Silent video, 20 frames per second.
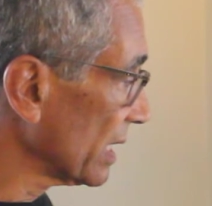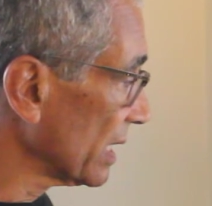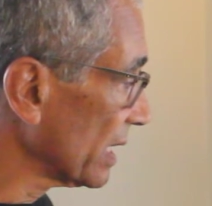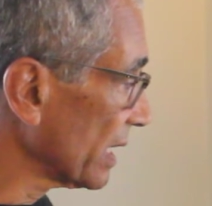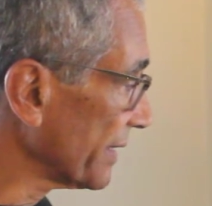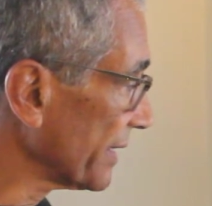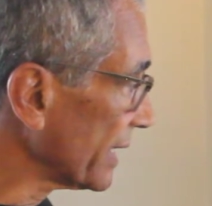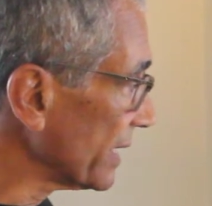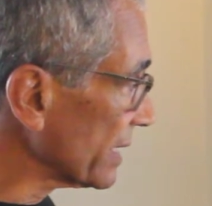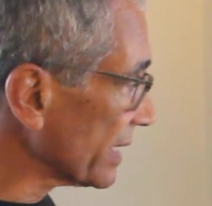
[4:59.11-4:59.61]

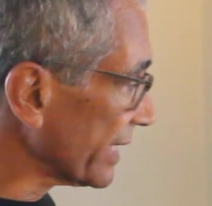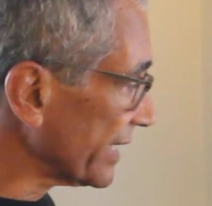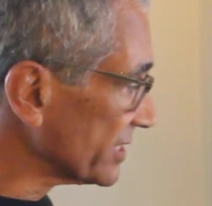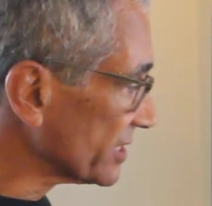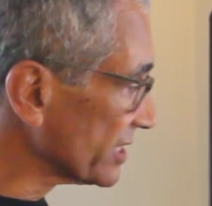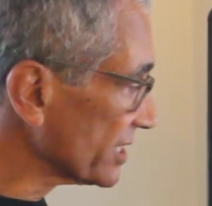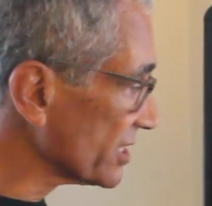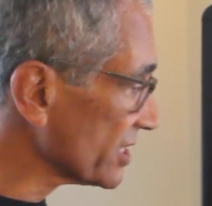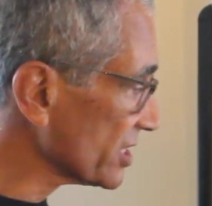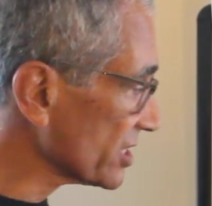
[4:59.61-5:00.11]
In any case,
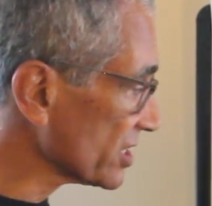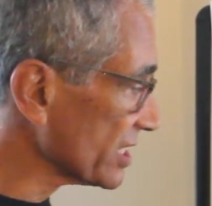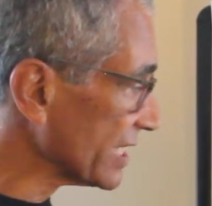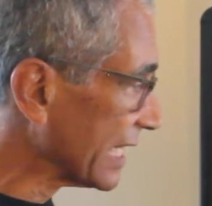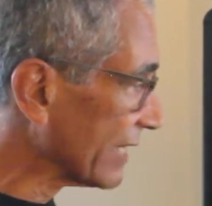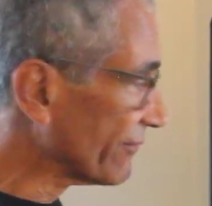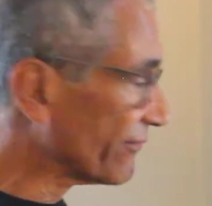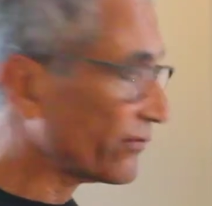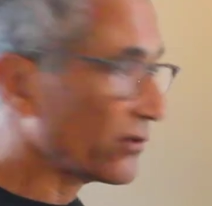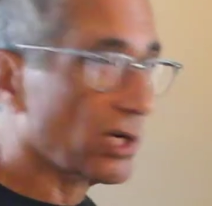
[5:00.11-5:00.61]
this is
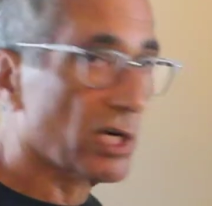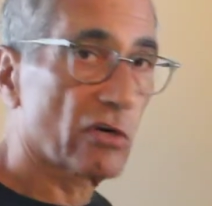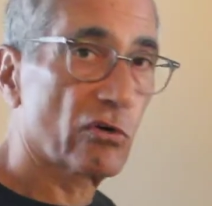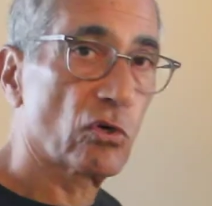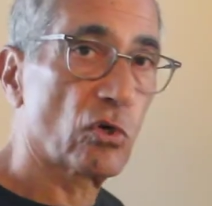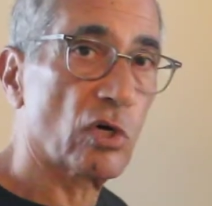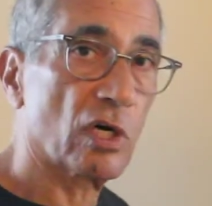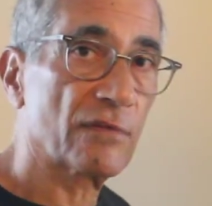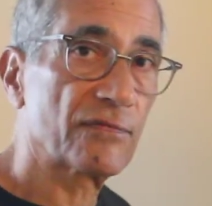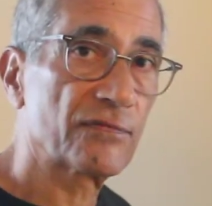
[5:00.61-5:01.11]
not far
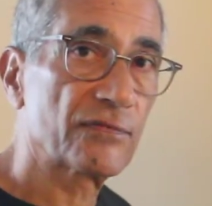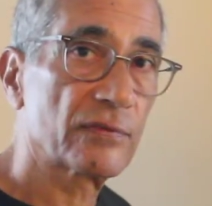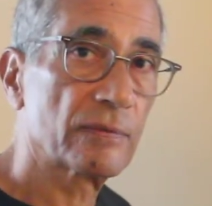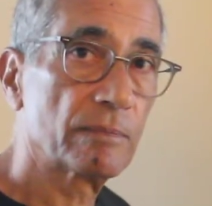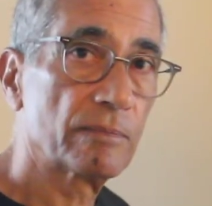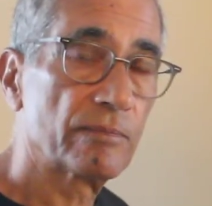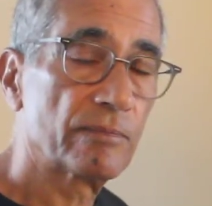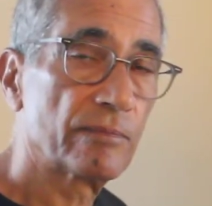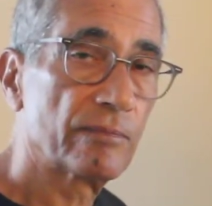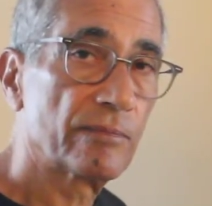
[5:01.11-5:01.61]
off.
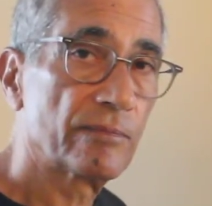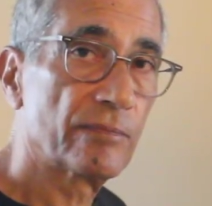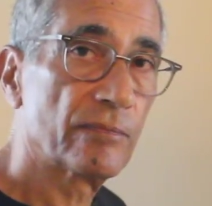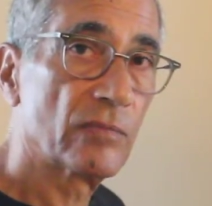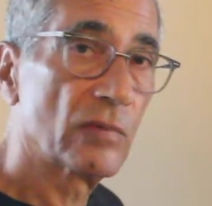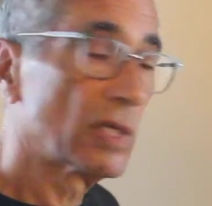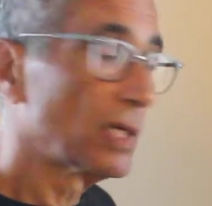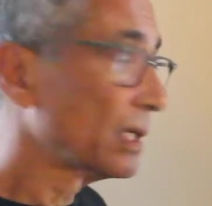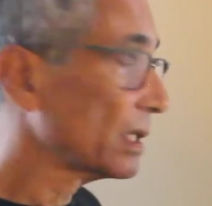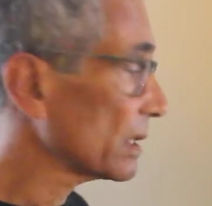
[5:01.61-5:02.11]

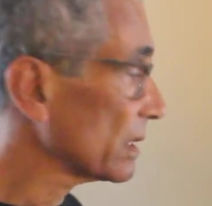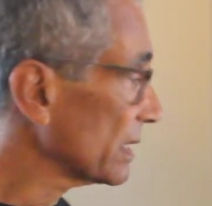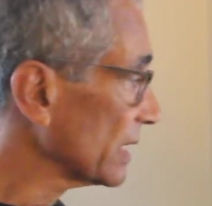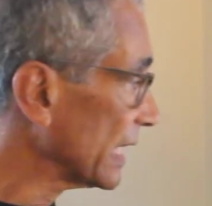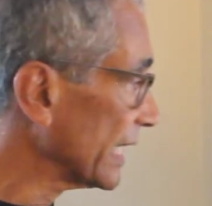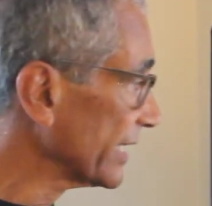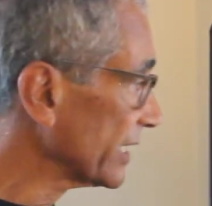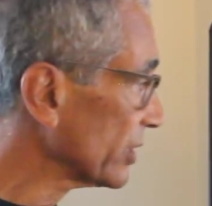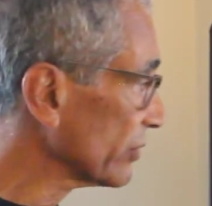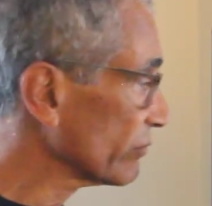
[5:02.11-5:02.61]

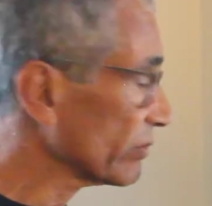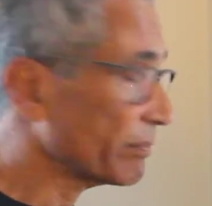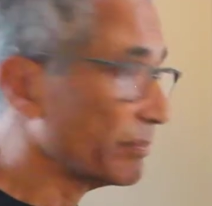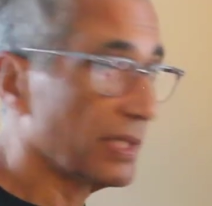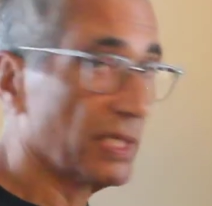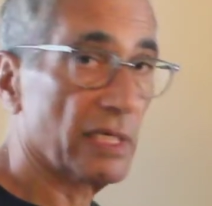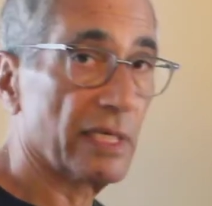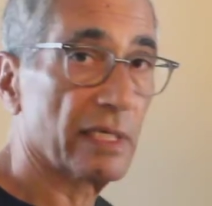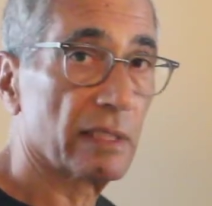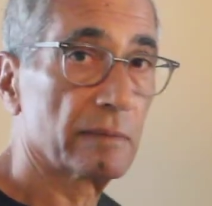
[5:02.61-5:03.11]
900
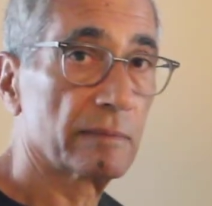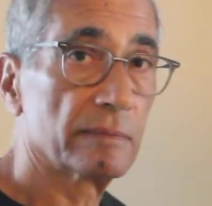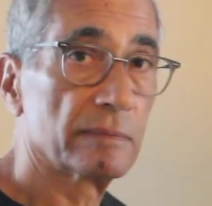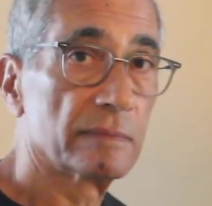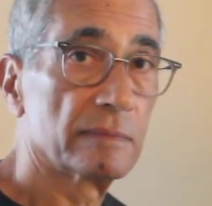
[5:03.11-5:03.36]
billion